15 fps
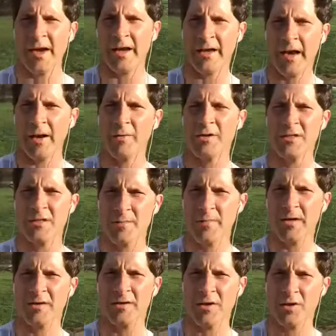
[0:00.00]
And I would
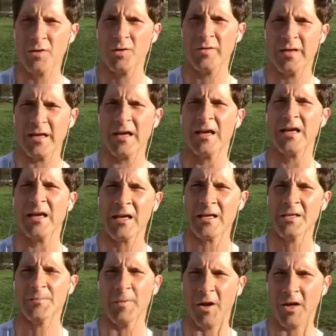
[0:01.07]
submit to you that it
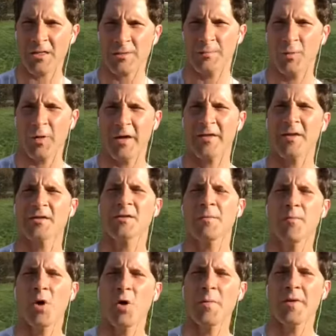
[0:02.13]
is possible, and that the
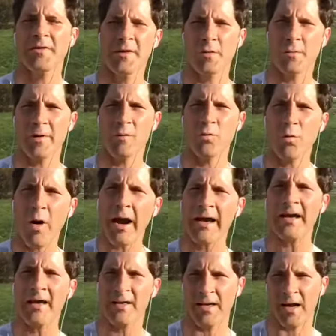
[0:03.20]
moment that we
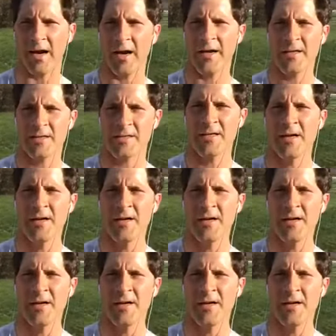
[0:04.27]
recognize